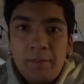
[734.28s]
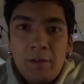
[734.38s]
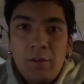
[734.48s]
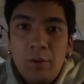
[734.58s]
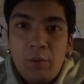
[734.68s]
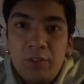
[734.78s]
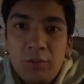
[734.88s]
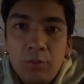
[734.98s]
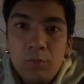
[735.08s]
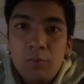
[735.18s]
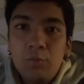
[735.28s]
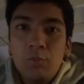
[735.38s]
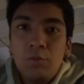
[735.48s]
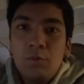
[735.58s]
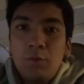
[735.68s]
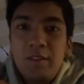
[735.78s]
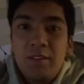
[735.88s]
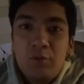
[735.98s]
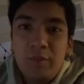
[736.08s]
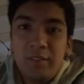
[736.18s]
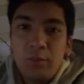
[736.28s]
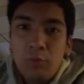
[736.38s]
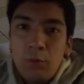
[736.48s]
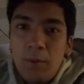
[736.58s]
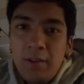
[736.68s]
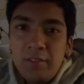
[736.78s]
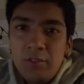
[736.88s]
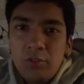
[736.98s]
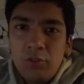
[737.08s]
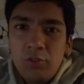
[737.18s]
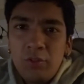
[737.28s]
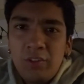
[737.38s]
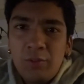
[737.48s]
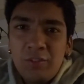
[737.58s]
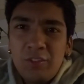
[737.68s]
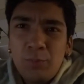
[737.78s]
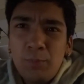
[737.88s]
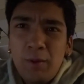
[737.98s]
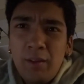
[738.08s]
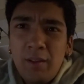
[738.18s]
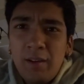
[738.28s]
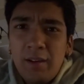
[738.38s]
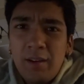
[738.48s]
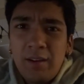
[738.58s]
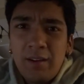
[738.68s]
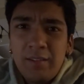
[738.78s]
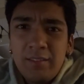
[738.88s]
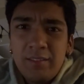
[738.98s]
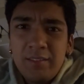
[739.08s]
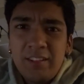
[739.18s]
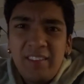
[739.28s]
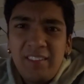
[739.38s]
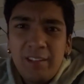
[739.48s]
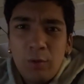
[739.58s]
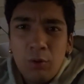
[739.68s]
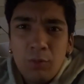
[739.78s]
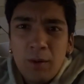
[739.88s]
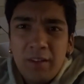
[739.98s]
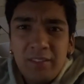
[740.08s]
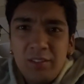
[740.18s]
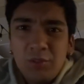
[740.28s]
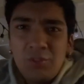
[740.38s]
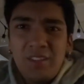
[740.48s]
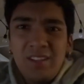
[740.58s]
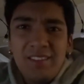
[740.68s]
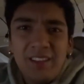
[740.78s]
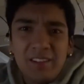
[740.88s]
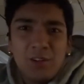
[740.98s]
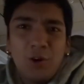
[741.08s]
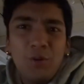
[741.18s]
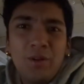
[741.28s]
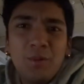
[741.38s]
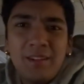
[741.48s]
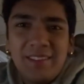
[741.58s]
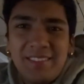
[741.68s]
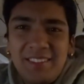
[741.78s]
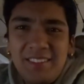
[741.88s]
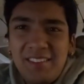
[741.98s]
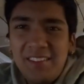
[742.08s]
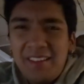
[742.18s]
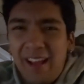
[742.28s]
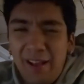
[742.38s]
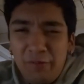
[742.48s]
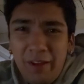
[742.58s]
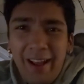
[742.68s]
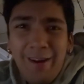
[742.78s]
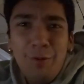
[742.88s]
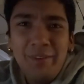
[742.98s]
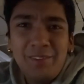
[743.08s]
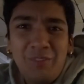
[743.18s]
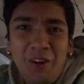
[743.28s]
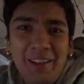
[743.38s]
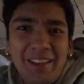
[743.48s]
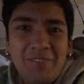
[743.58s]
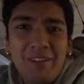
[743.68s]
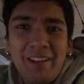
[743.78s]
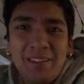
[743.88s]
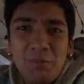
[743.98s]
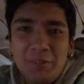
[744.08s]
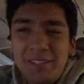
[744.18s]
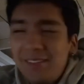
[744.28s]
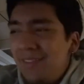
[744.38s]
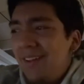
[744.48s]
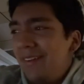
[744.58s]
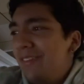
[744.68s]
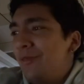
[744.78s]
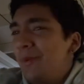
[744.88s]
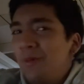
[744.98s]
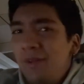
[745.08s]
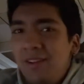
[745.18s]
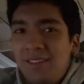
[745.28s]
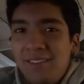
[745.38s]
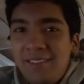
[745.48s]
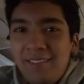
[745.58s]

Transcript: How do I watch the with the streets and robots, just go to his, just put uh, chasing down robots and you'll see it. He's like the only one that does it. I I always felt like if I ever did it, I'd just be weird.